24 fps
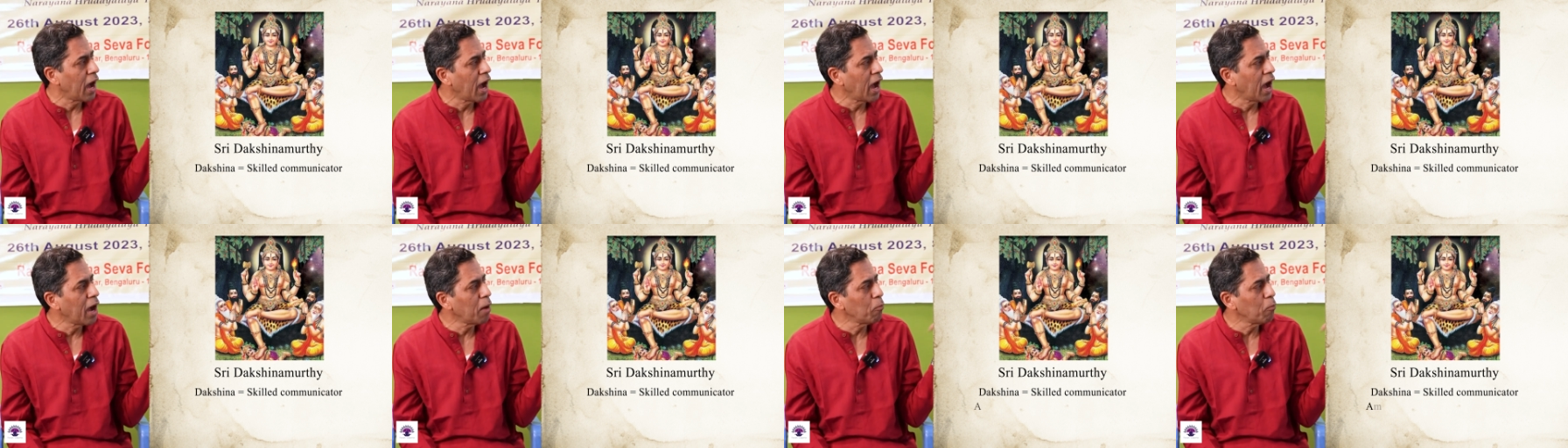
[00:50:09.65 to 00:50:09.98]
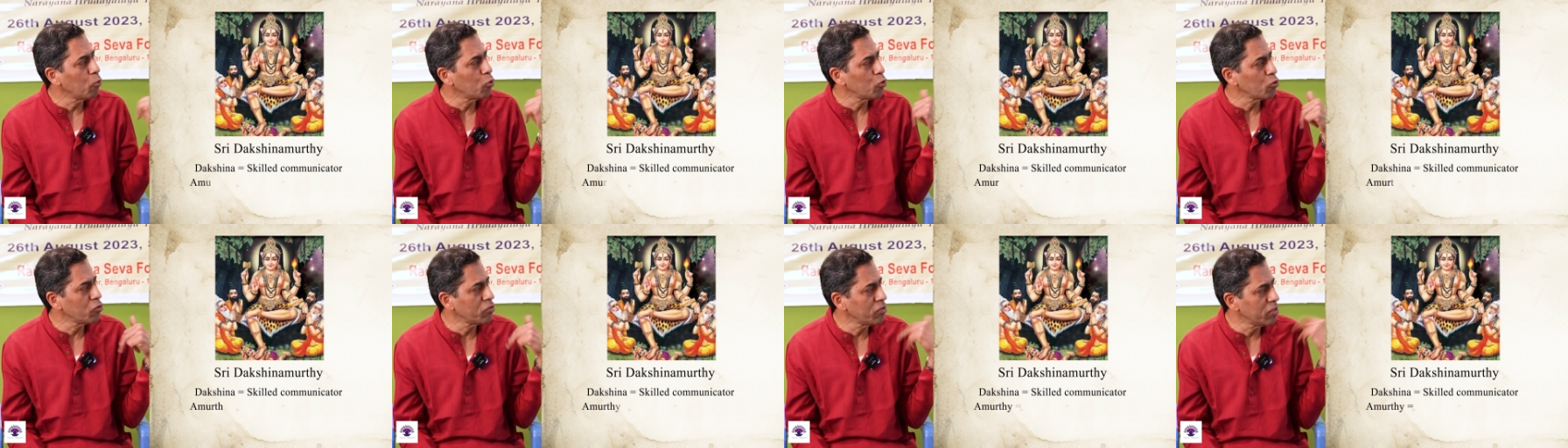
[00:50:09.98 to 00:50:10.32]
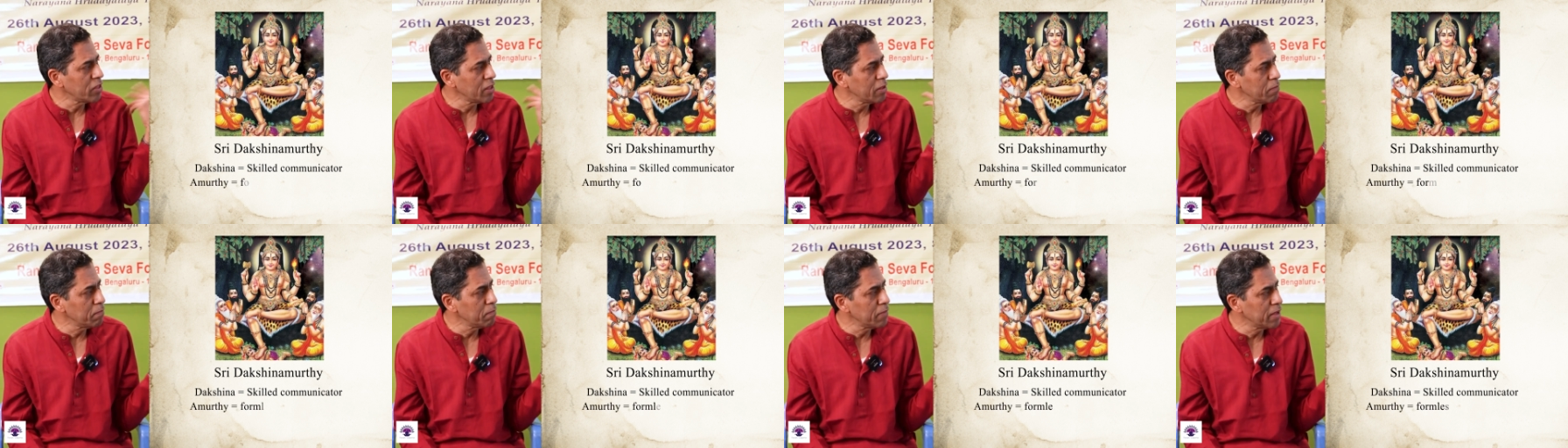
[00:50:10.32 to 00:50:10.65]

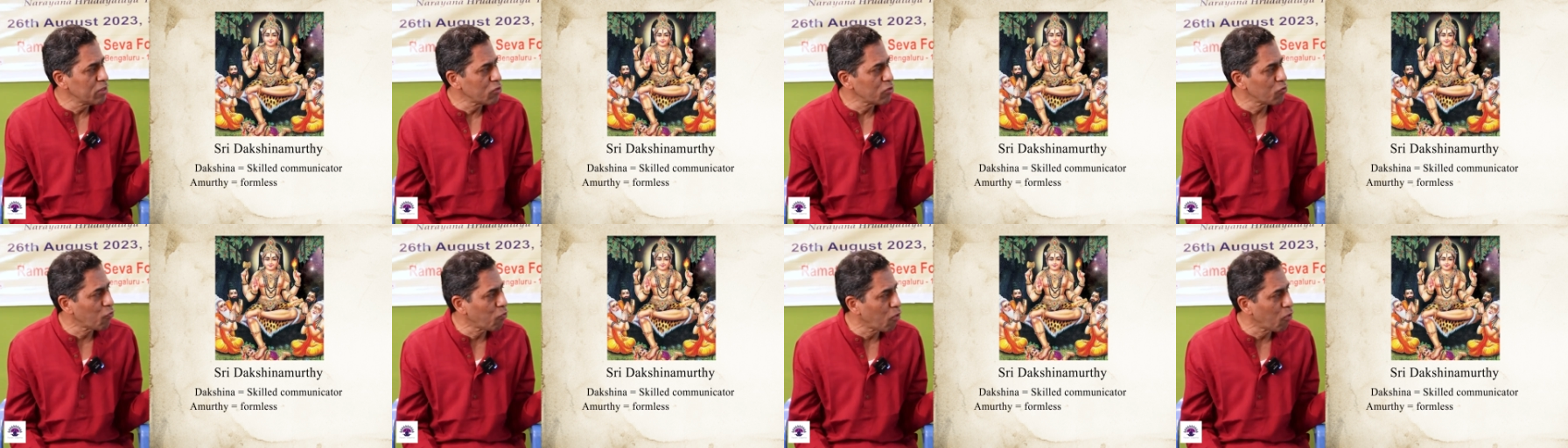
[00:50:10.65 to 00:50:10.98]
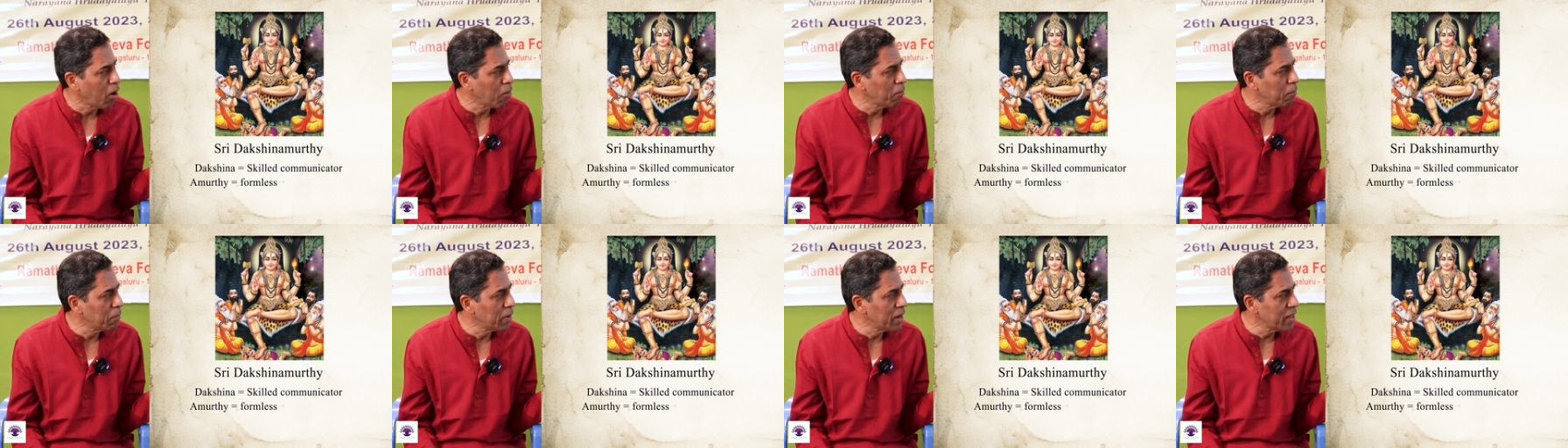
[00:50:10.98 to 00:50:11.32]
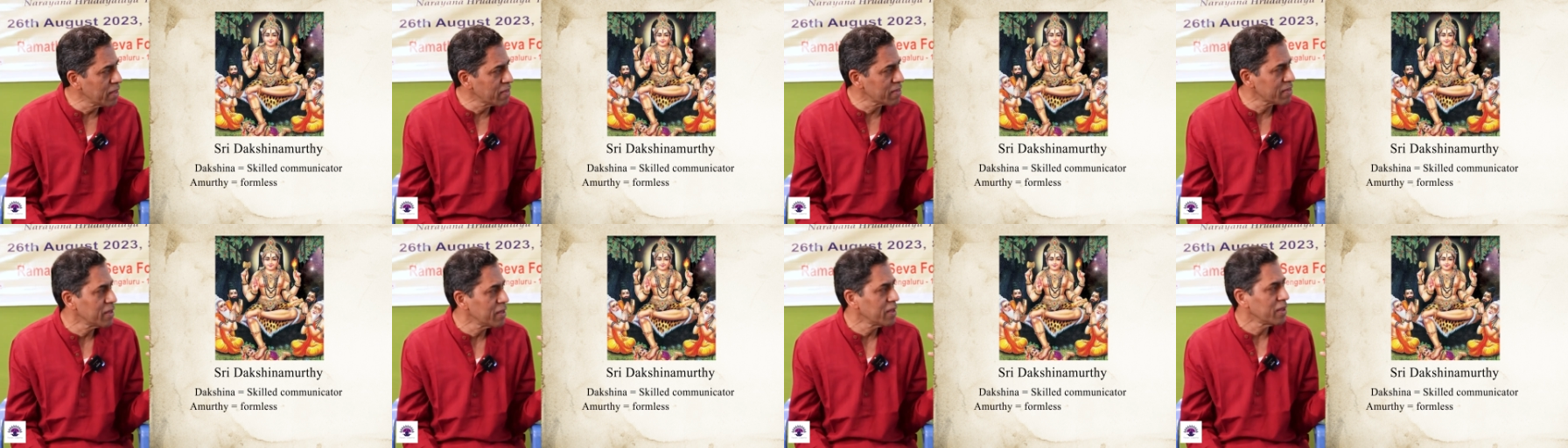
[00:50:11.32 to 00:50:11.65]
Amurti means
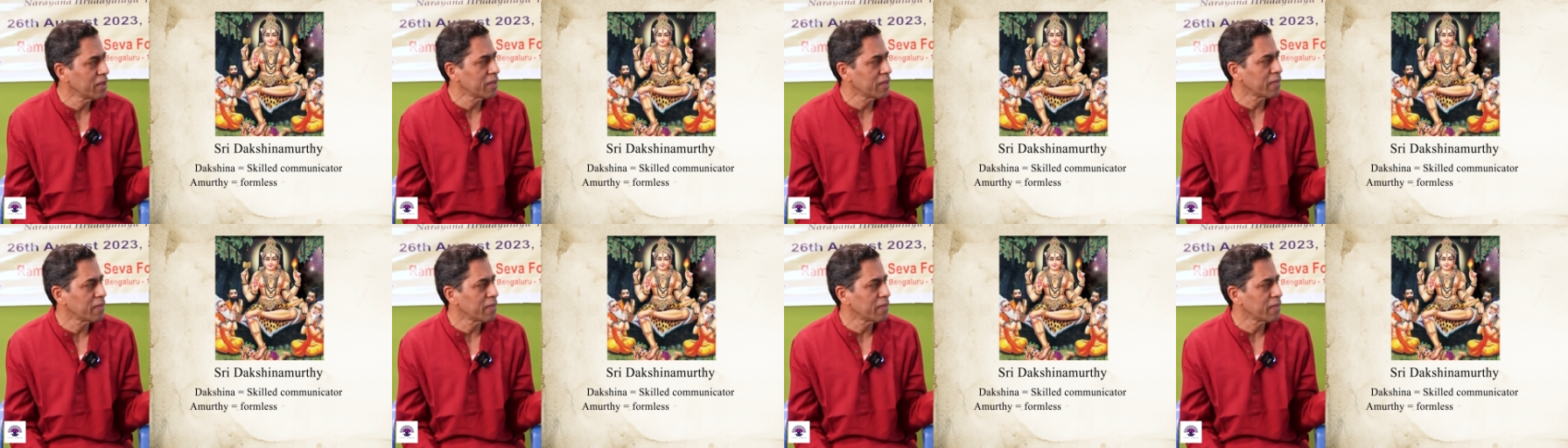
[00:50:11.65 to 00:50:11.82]
formless.